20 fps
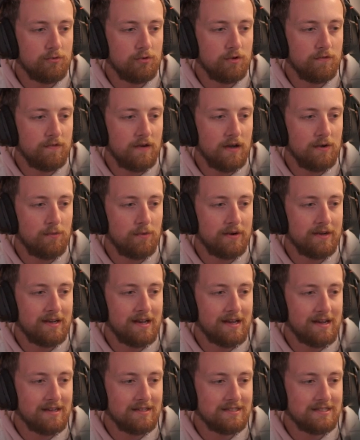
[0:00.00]
So if I wanted
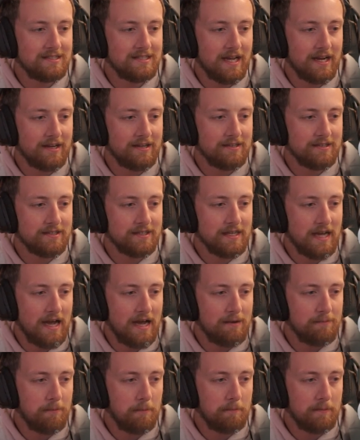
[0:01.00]
like a second
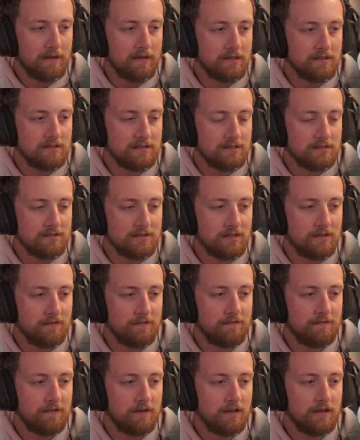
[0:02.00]
gap because this is at
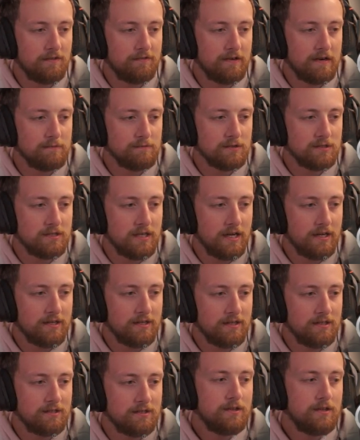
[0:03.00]
30 frames a
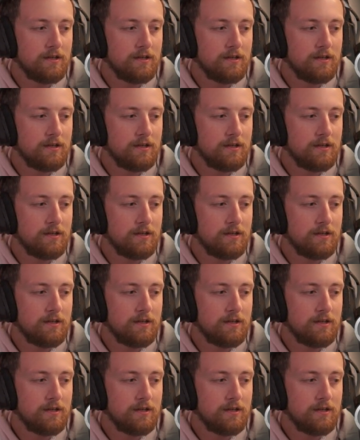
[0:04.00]
second,